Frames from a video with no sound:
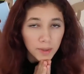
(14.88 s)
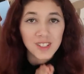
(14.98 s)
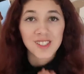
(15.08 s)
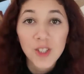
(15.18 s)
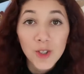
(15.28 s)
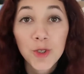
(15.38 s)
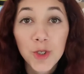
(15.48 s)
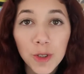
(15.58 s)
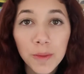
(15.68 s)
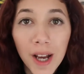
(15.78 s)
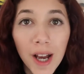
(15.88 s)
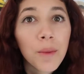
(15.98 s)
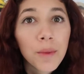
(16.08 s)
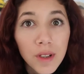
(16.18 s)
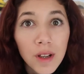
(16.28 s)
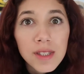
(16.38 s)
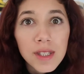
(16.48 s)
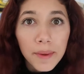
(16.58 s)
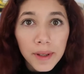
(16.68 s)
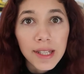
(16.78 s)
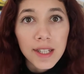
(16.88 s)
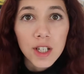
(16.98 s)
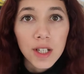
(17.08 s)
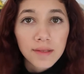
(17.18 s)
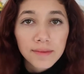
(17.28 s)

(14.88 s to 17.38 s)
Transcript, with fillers: because YouTube will not stop glitching.